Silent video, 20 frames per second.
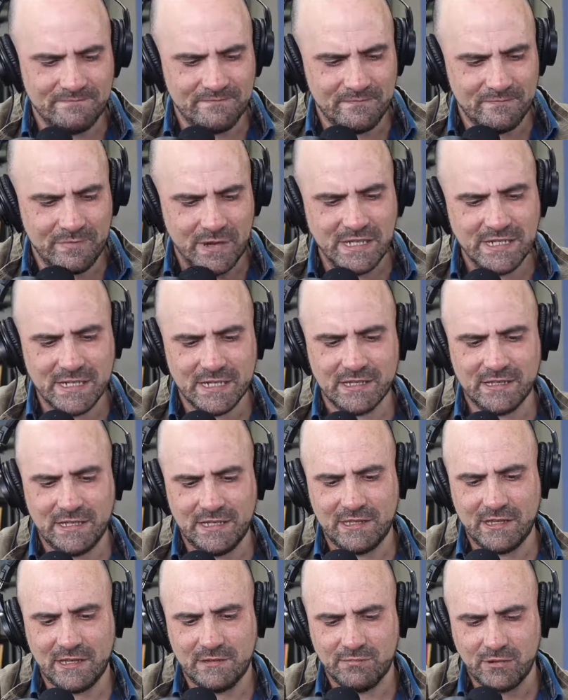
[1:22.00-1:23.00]
basically
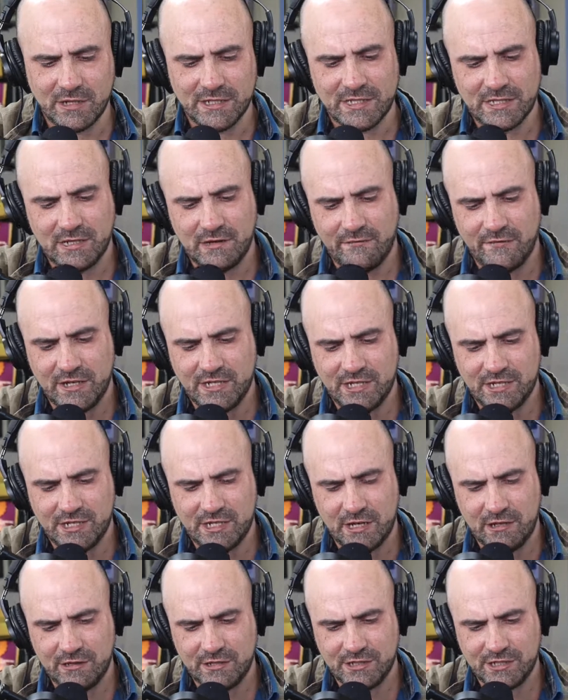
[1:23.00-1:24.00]
the Process Innovation
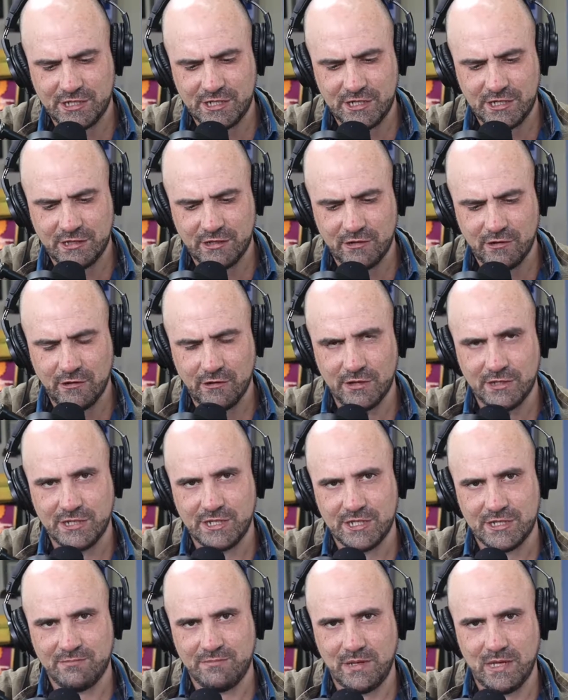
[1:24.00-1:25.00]
Challenge
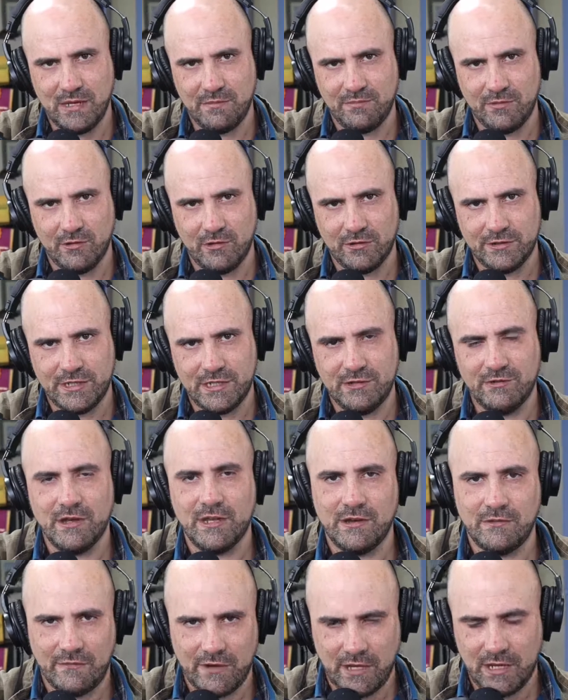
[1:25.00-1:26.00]
encourages people to
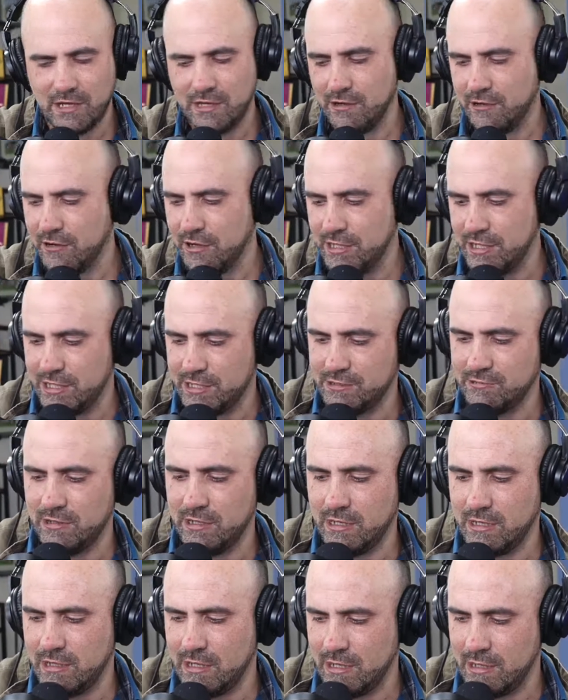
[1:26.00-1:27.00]
innovate in our industry,